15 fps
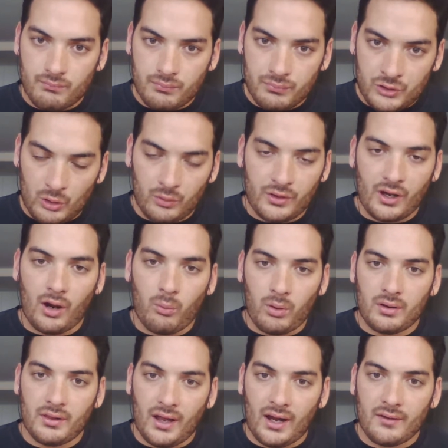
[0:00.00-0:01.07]
you only got
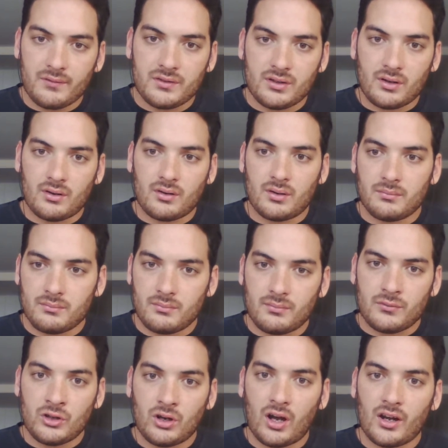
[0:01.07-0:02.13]
one life, so
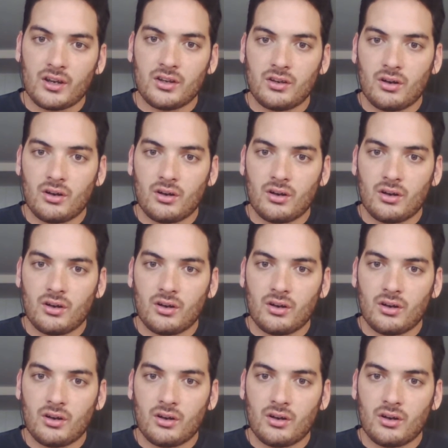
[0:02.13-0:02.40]
you gotta,